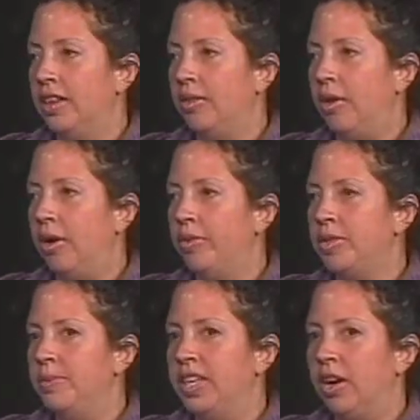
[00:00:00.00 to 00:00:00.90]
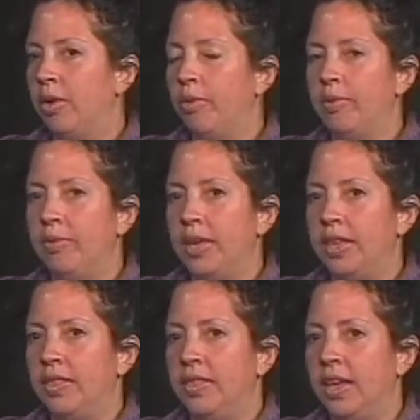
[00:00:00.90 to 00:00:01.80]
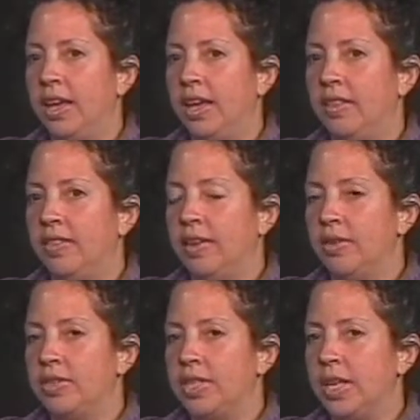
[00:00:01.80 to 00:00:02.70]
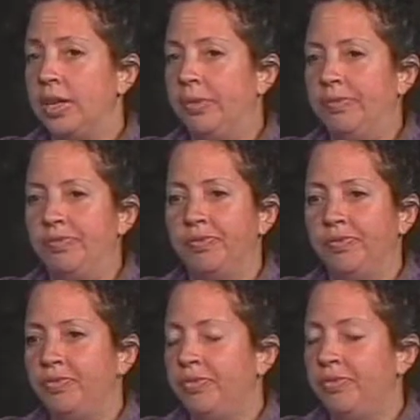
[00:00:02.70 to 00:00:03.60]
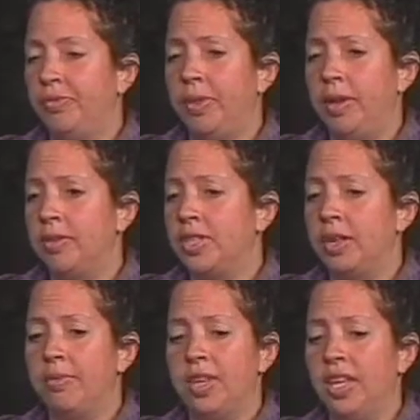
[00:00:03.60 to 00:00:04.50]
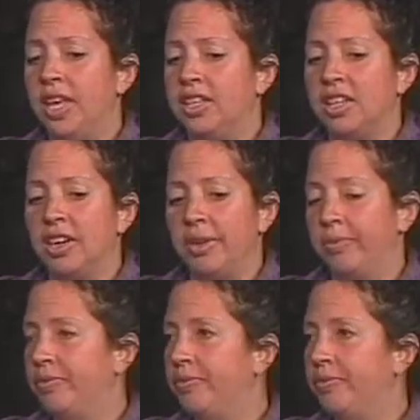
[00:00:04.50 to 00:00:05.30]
There will always be hope, and there's something yet to come.